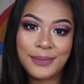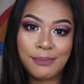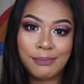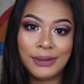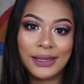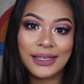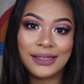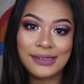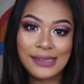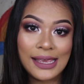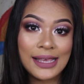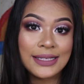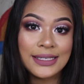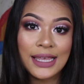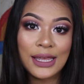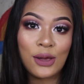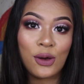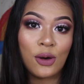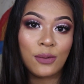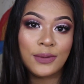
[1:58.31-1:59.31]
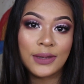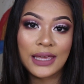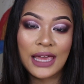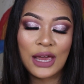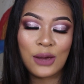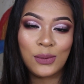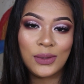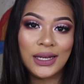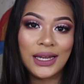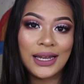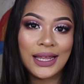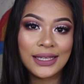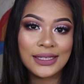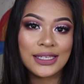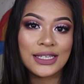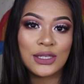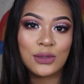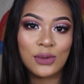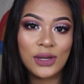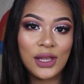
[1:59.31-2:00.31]
But yes, I hope you guys really like
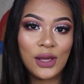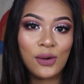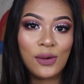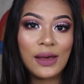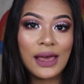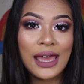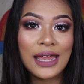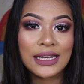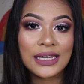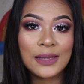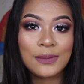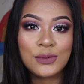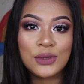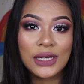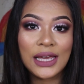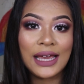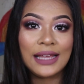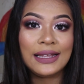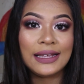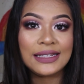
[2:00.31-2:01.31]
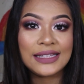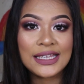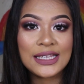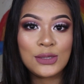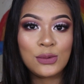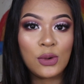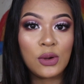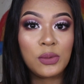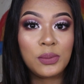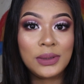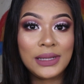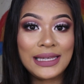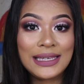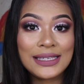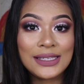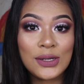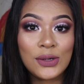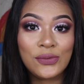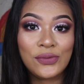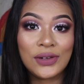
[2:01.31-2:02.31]
this video, and if you guys like this video,
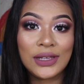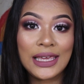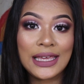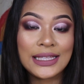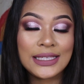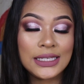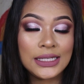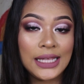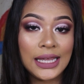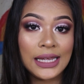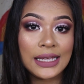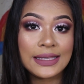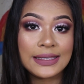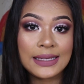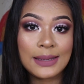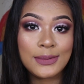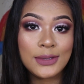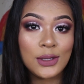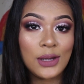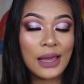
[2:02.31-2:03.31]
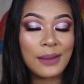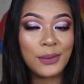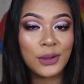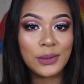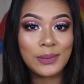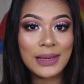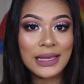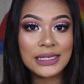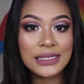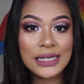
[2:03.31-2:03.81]
please don't forget to like and subscribe on my